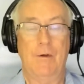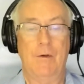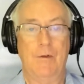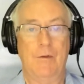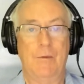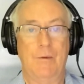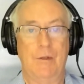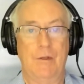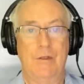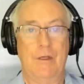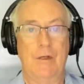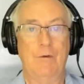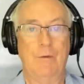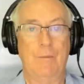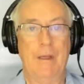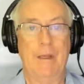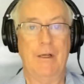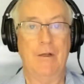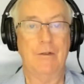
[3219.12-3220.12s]
because what the central
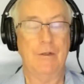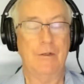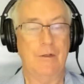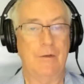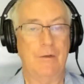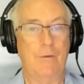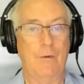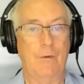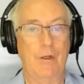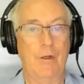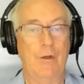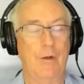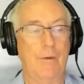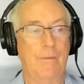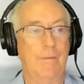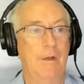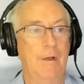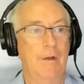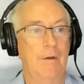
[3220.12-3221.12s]
bank says, they've already got,
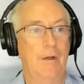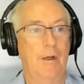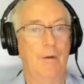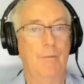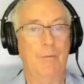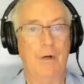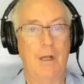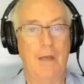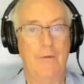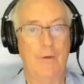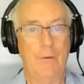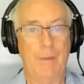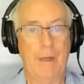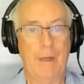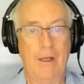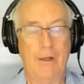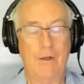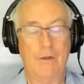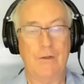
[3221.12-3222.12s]
you know, private
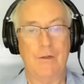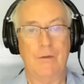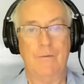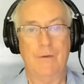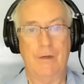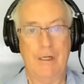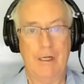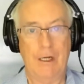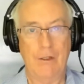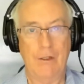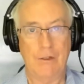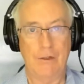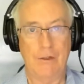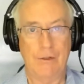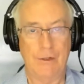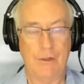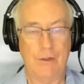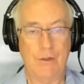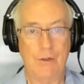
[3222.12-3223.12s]
banks and financial
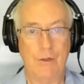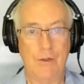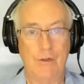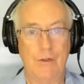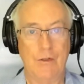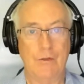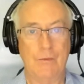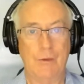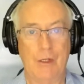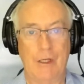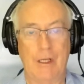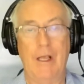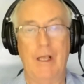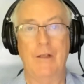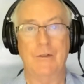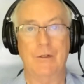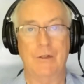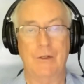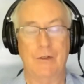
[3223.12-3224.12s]
institutions with
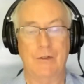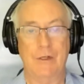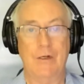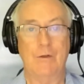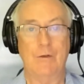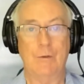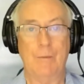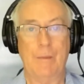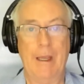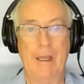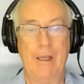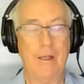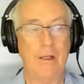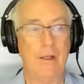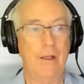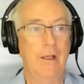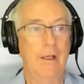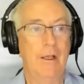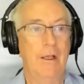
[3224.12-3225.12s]
accounts of the central bank.
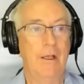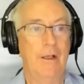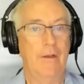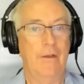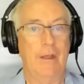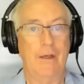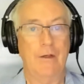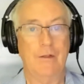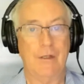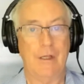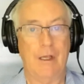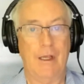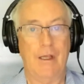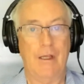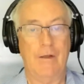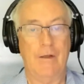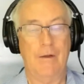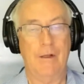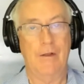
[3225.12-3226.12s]
They
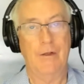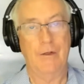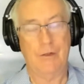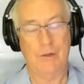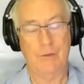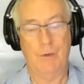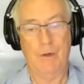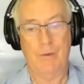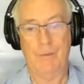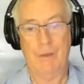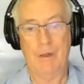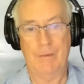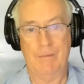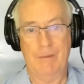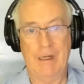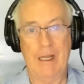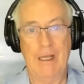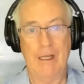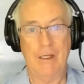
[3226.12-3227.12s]
say, and this is what Ben
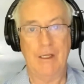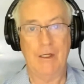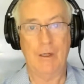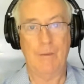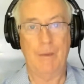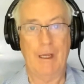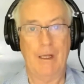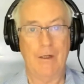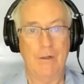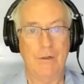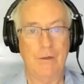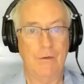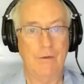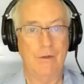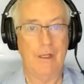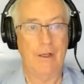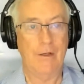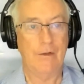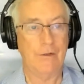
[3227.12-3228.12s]
Bernanke did back in two
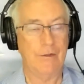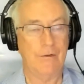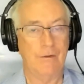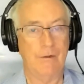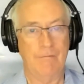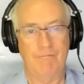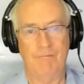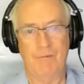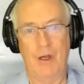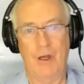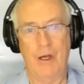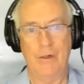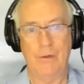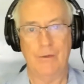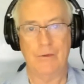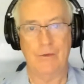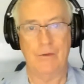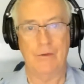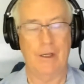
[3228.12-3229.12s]
thousand nine or
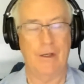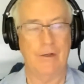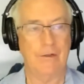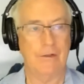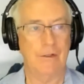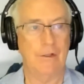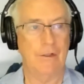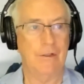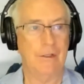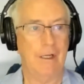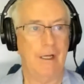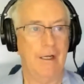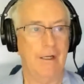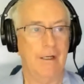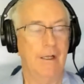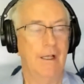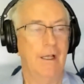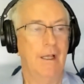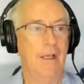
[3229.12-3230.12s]
two thousand
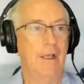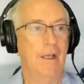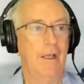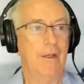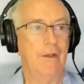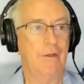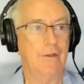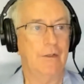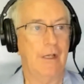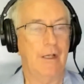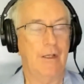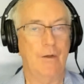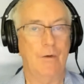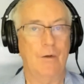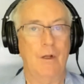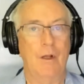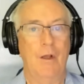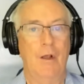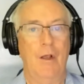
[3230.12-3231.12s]
ten, is say
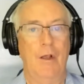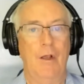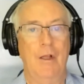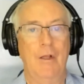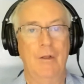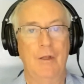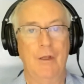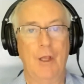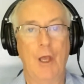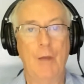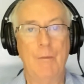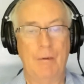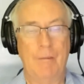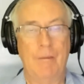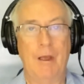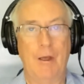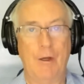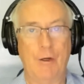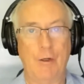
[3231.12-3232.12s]
that in the open
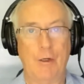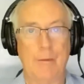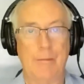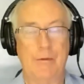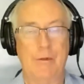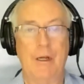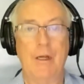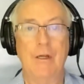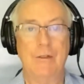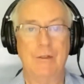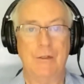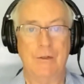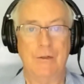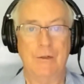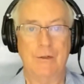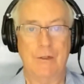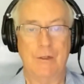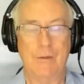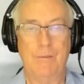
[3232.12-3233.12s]
market
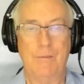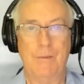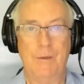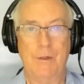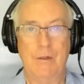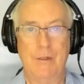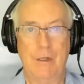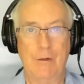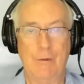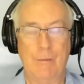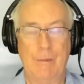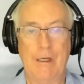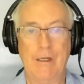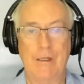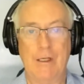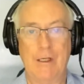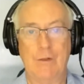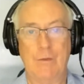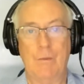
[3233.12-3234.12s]
operations that the central bank
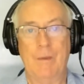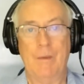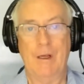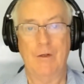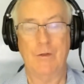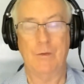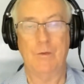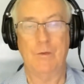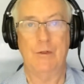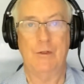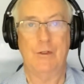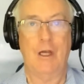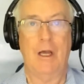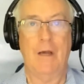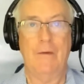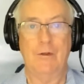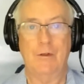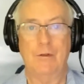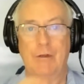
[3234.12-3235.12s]
does with banks all the
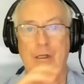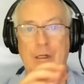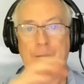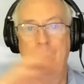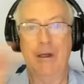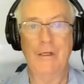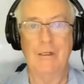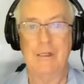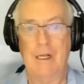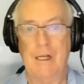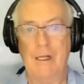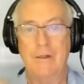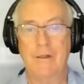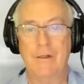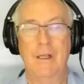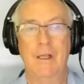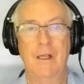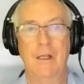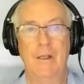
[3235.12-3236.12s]
time to try to maintain
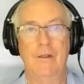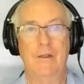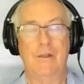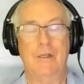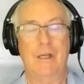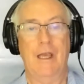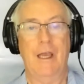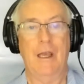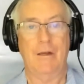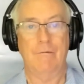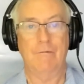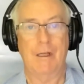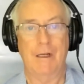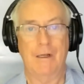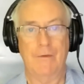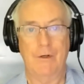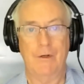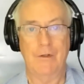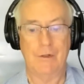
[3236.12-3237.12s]
the target rate
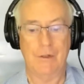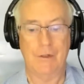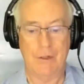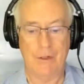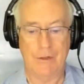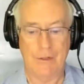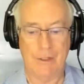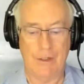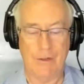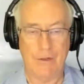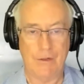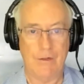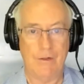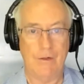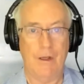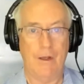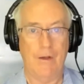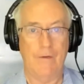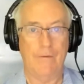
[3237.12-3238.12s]
of interest it sets
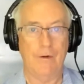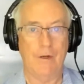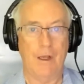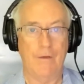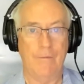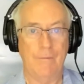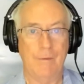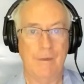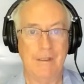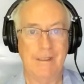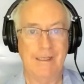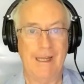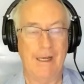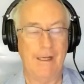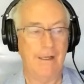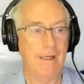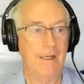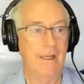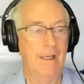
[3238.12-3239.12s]
uh, for government
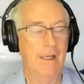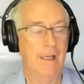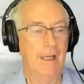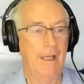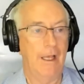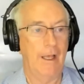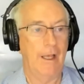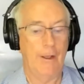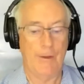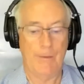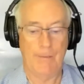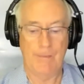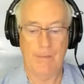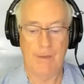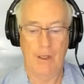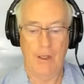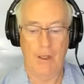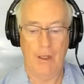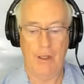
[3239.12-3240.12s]
debt. Um,
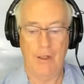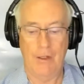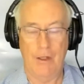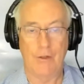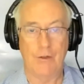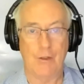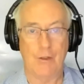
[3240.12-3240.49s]
in those